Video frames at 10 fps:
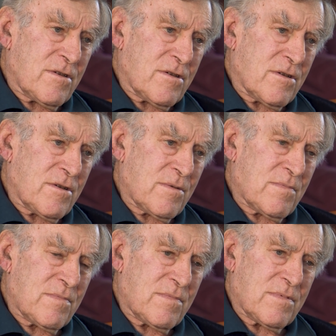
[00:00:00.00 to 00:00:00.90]

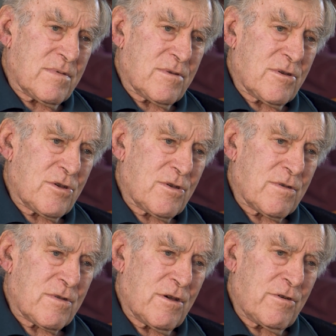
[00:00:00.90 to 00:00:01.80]
um,
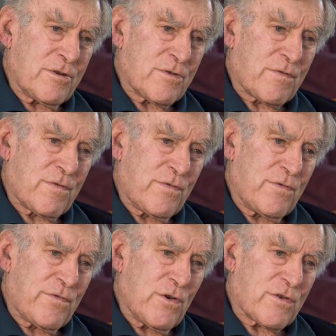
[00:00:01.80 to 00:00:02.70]
the
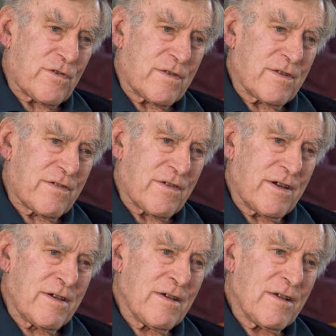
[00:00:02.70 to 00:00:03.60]
first thing they
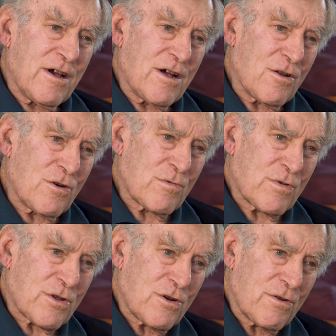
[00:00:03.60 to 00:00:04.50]
say, along
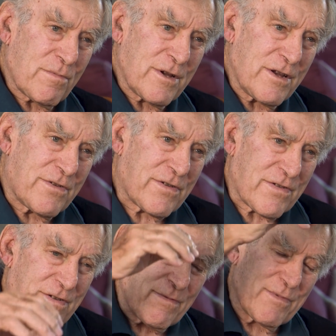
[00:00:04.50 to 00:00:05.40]
with Colin Meads
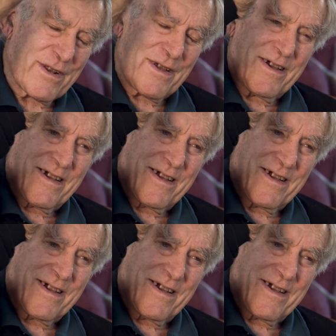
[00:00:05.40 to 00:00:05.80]
and somebody.